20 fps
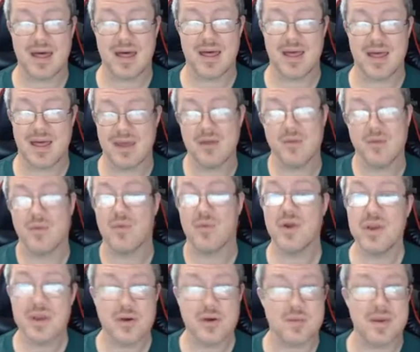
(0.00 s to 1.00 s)
I don't want
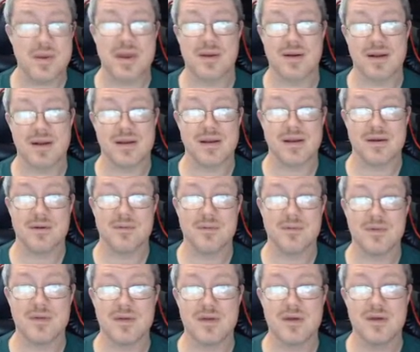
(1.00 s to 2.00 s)
to go back right
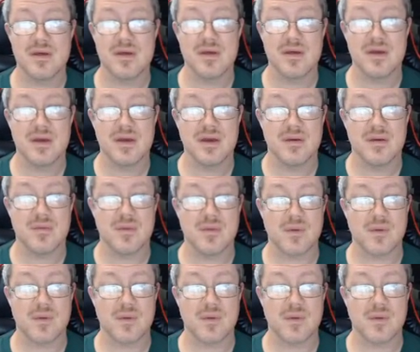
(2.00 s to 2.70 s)
now.